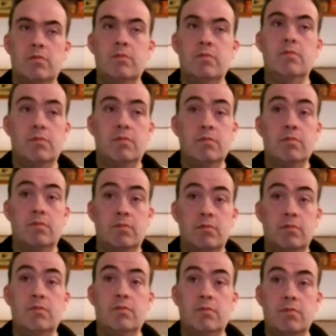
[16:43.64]

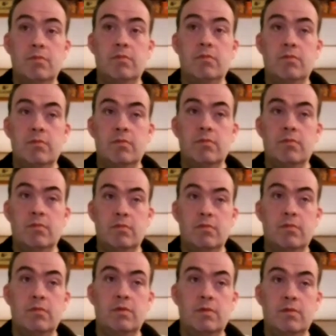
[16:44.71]

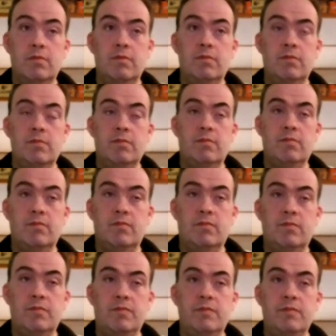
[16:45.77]

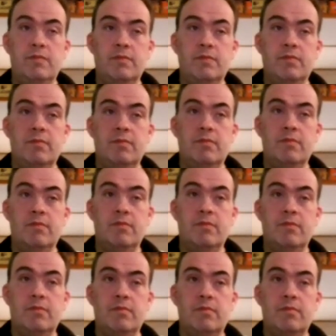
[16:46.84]
No words are spoken by the person on screen.